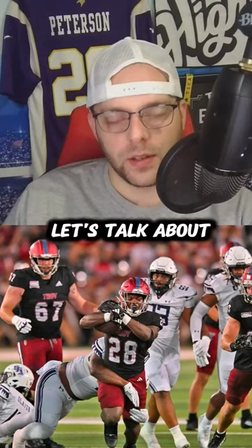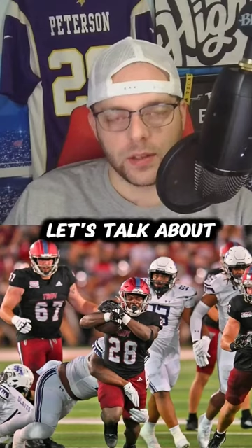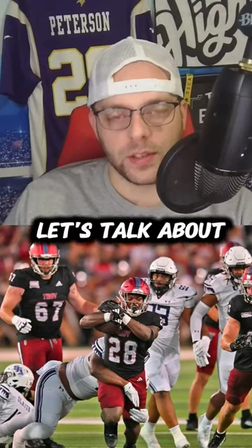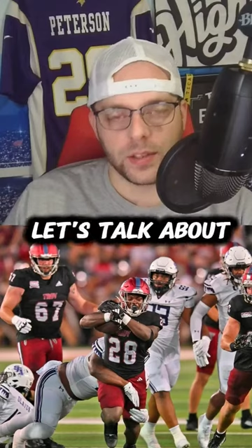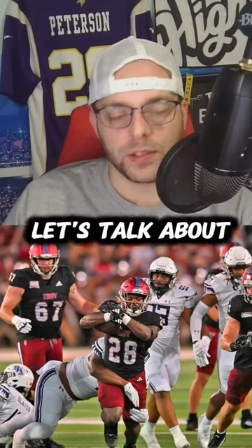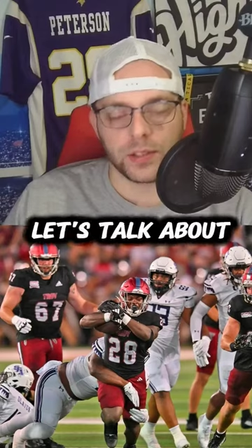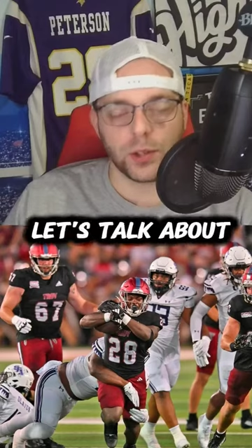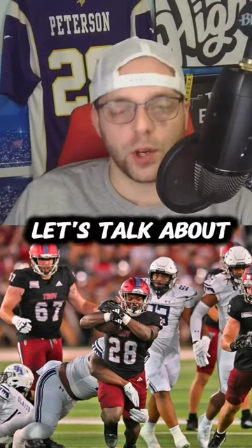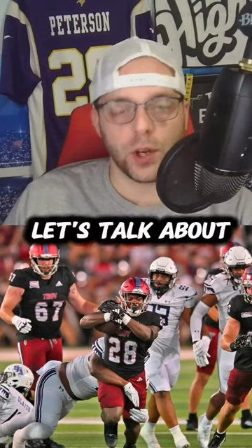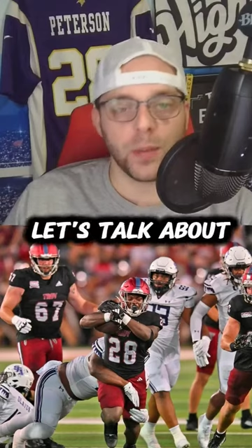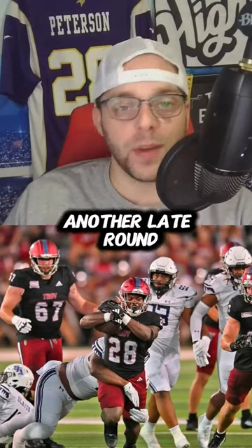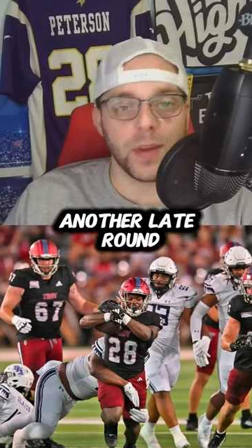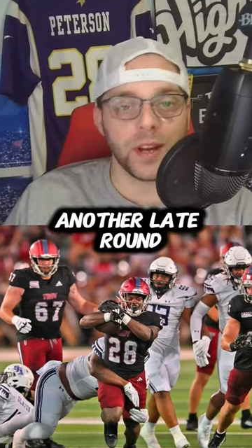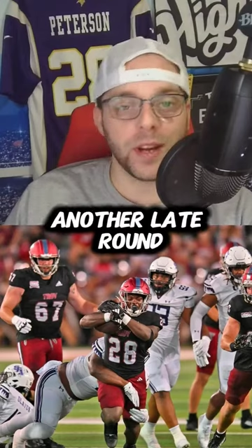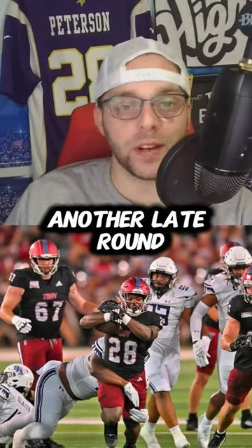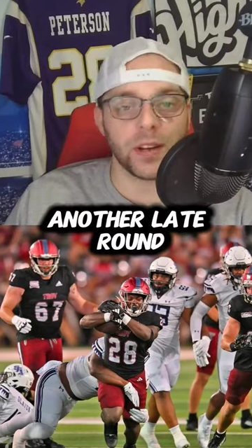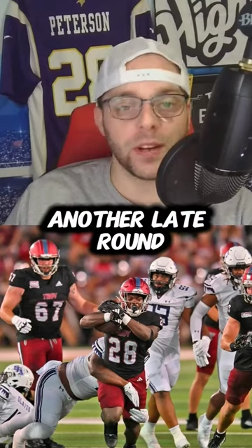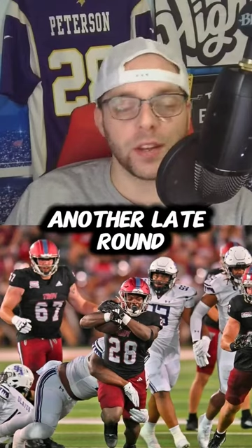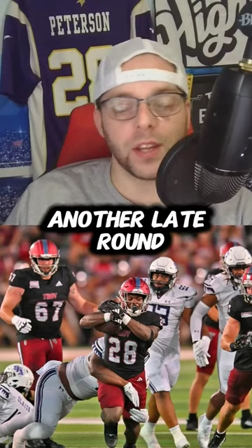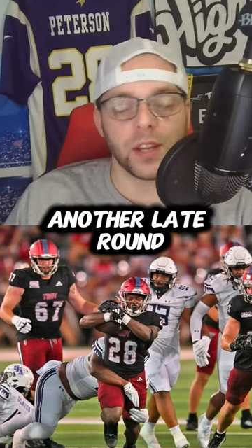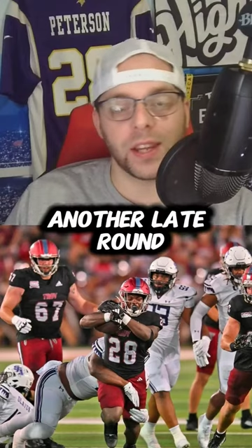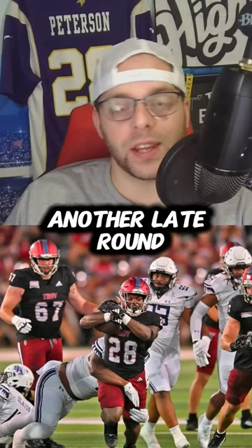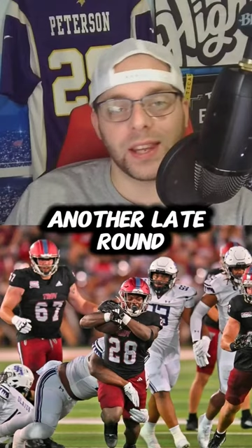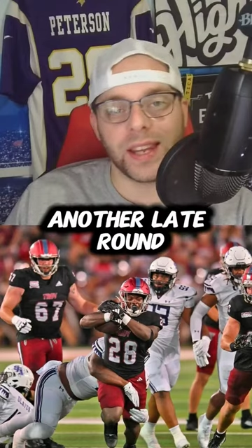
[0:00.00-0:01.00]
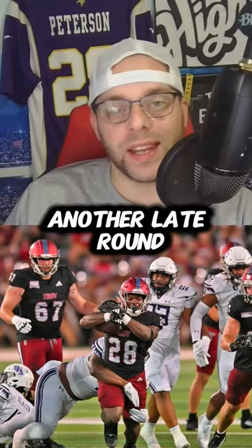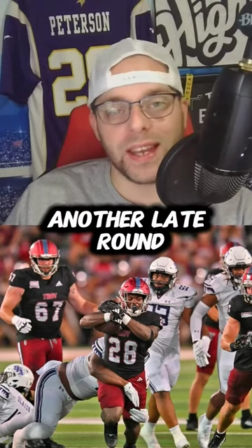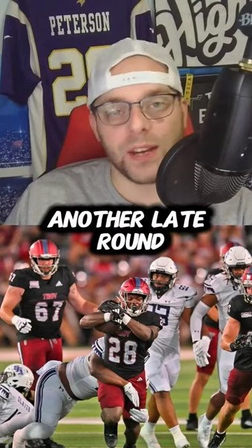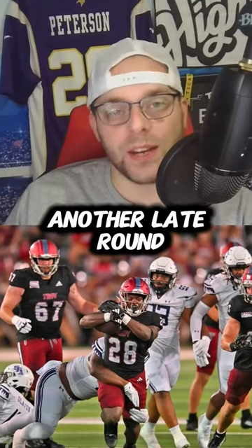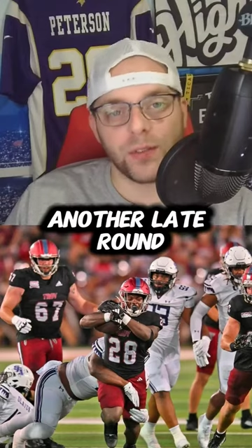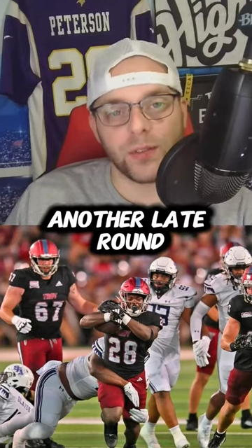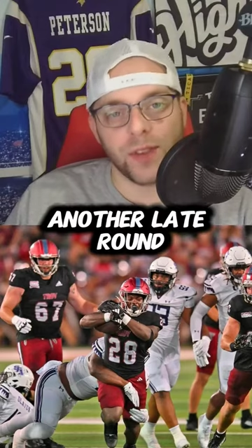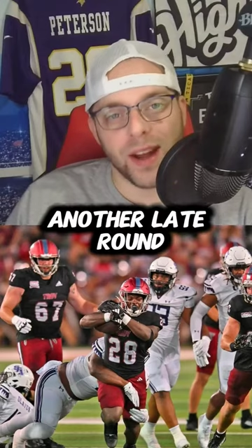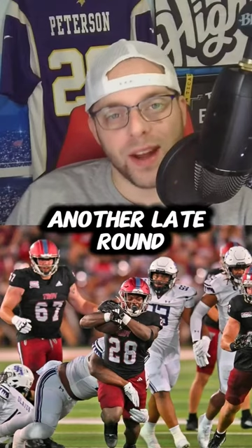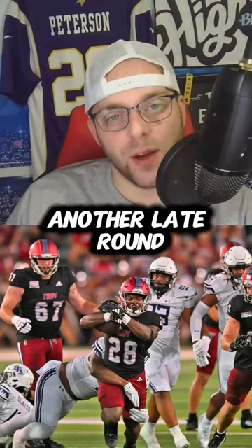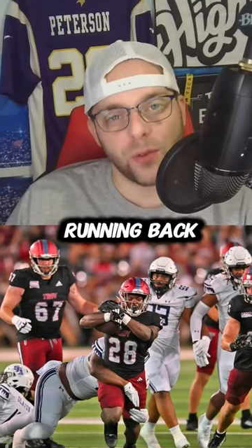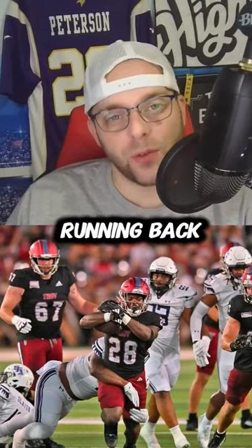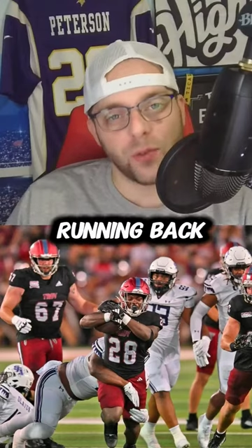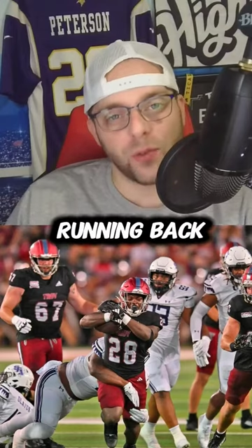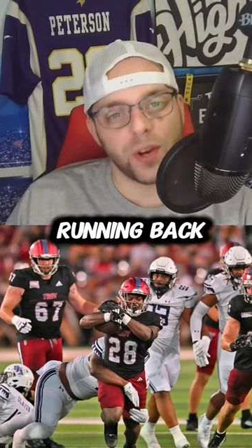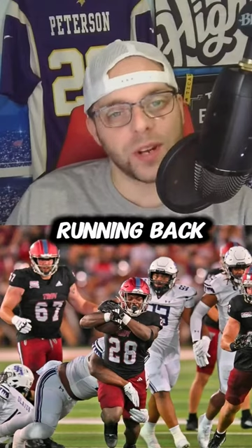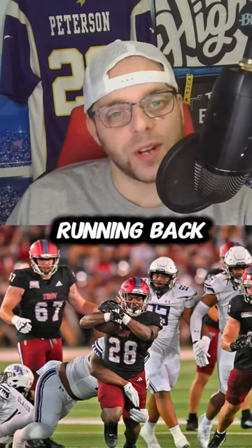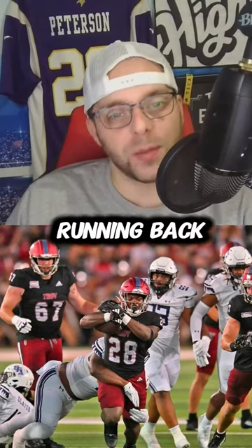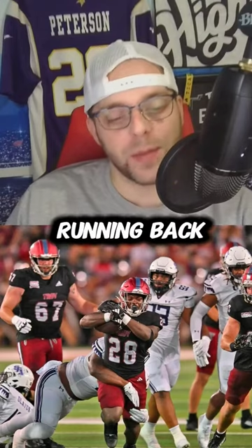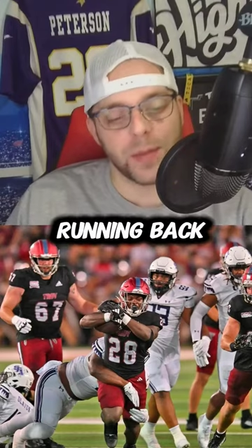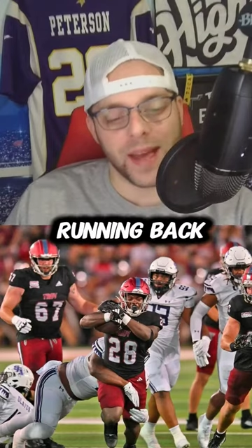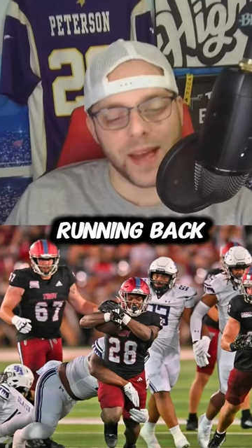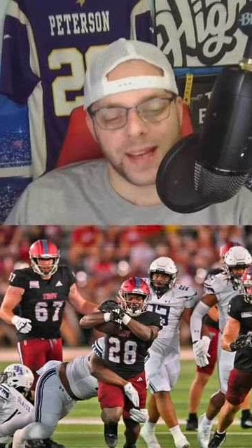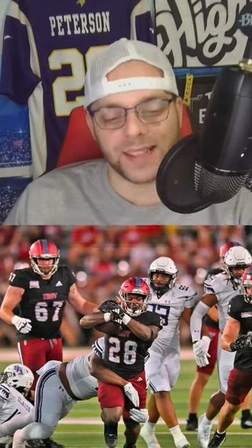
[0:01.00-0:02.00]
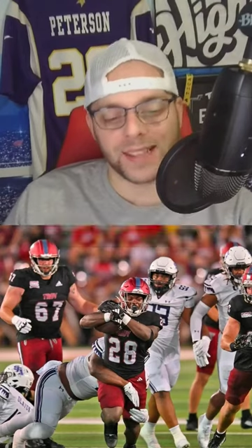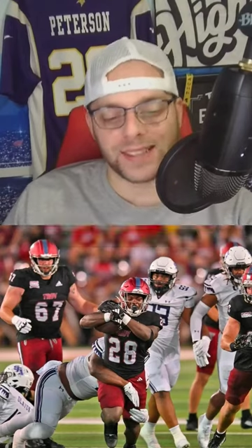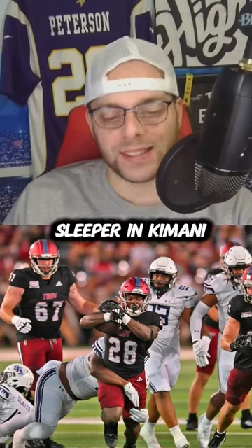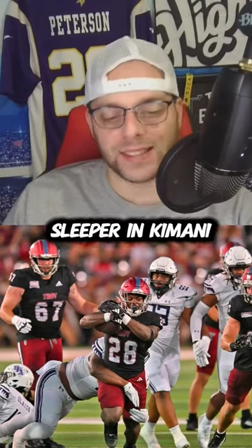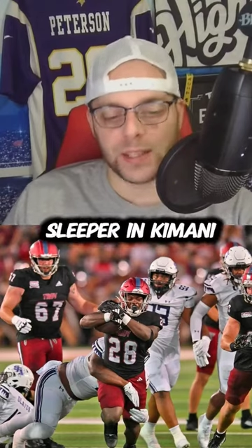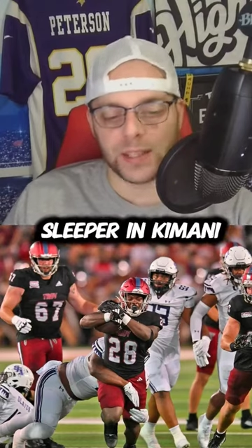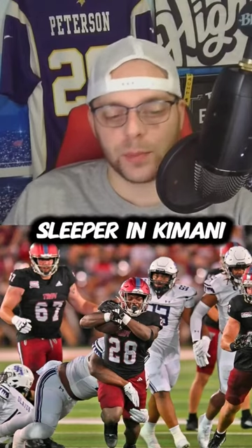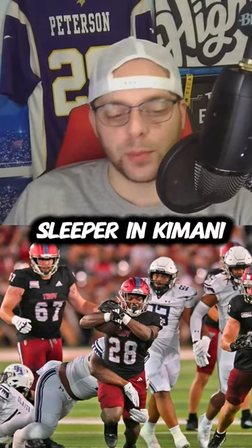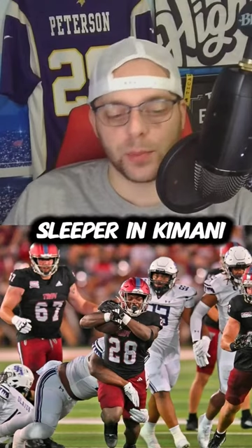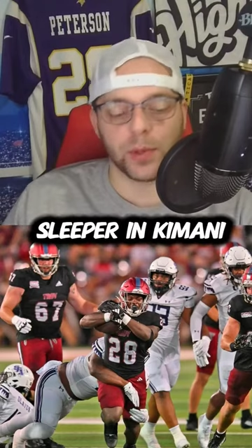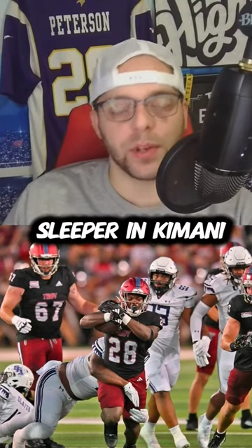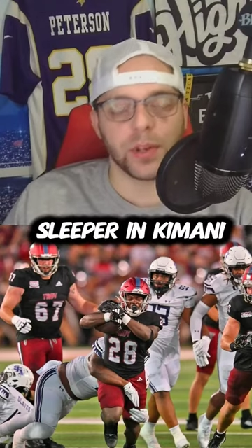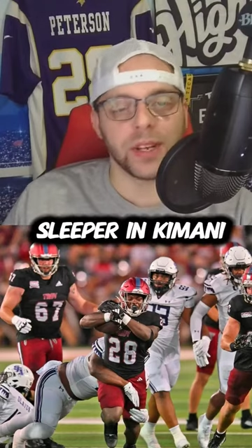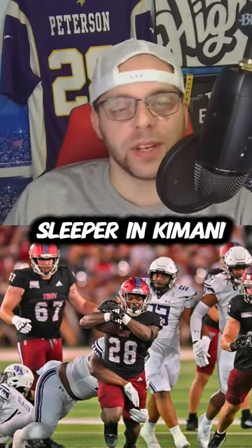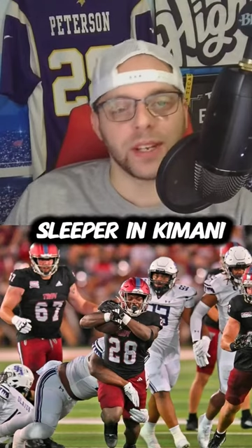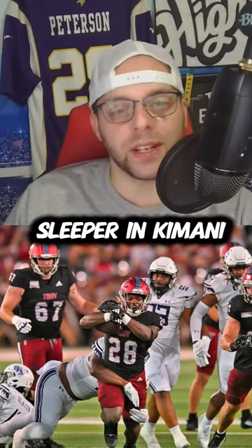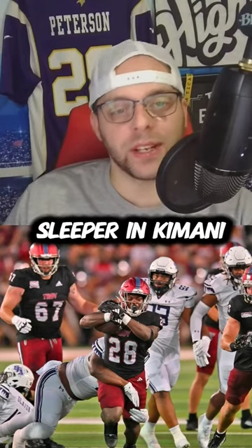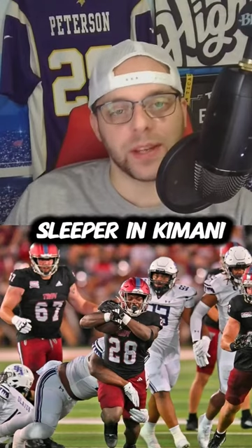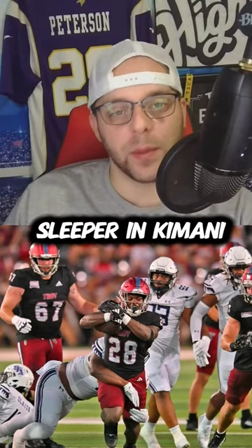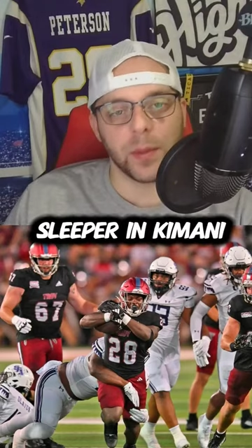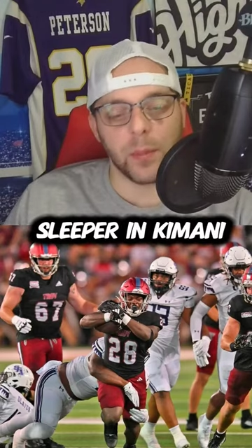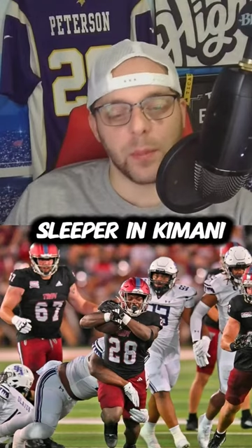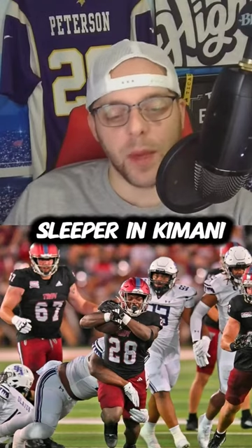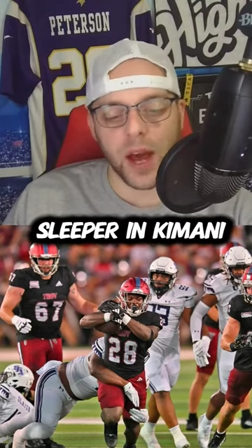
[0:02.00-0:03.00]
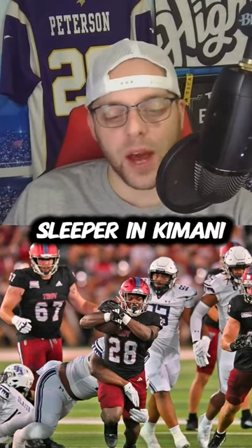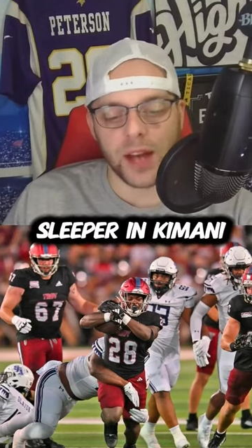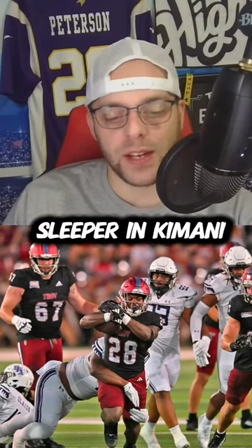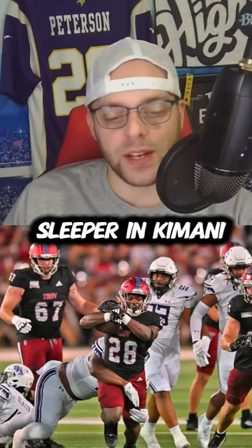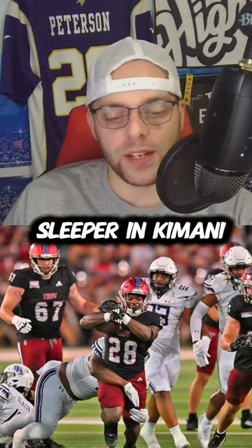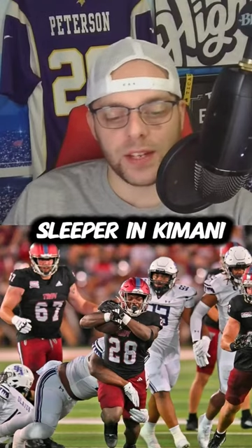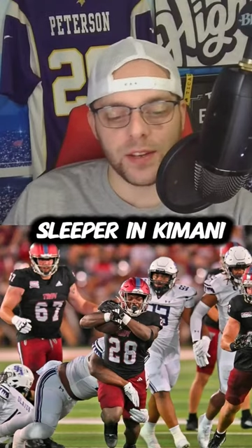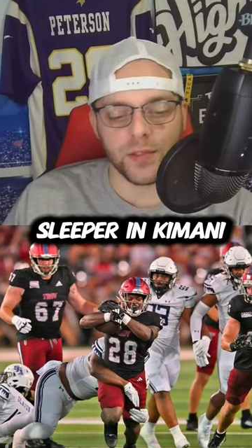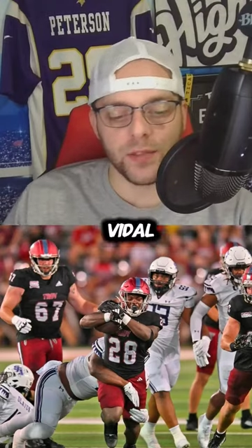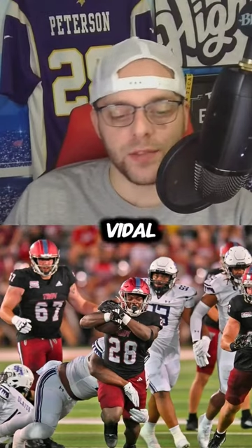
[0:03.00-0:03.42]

Let's talk about another late round running back sleeper in Kimani